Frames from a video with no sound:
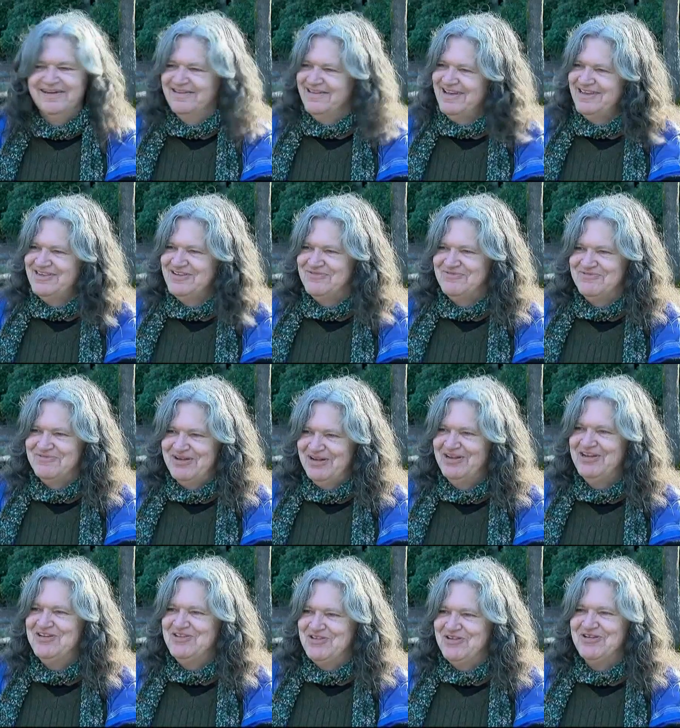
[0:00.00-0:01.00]
That's a
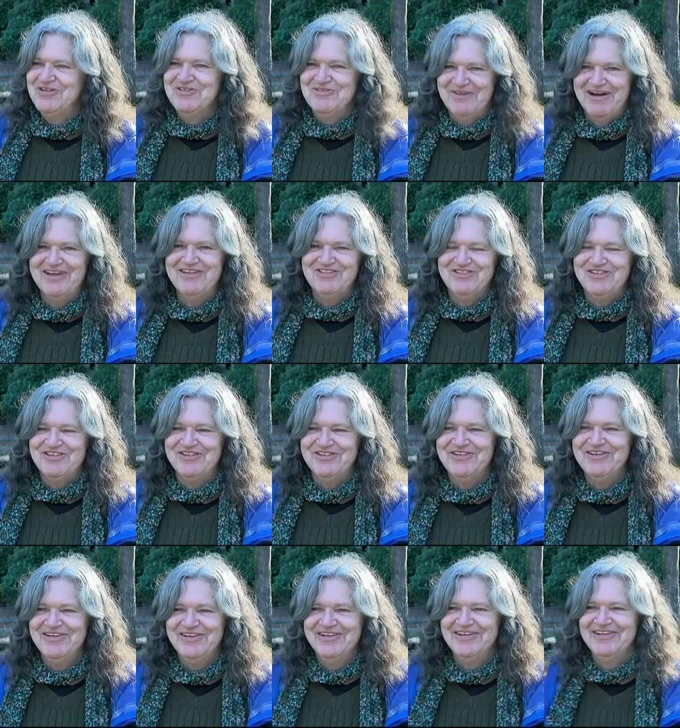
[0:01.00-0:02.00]
really good
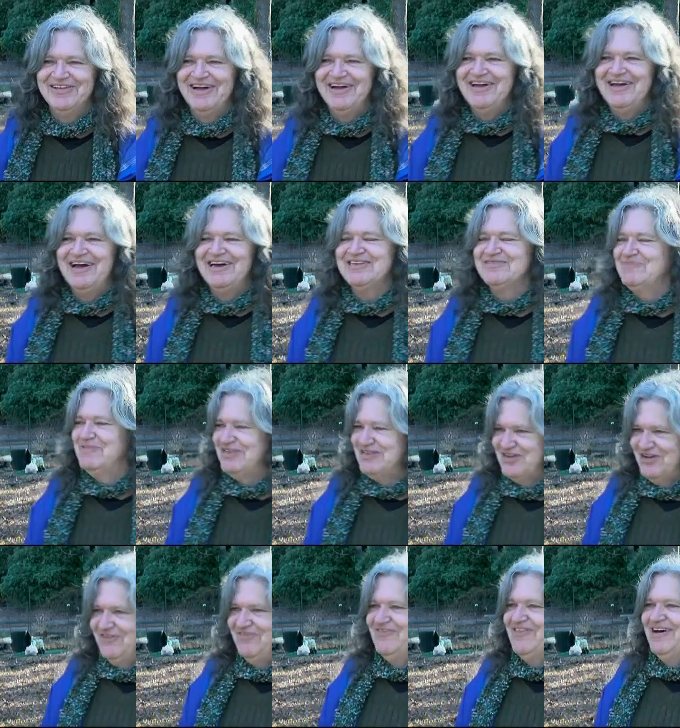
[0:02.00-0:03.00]
question. I ask
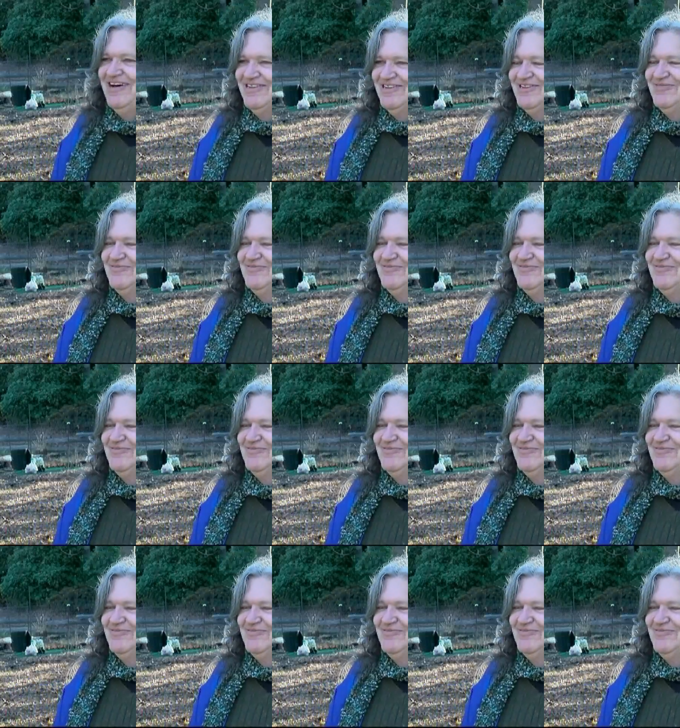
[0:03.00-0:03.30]
myself that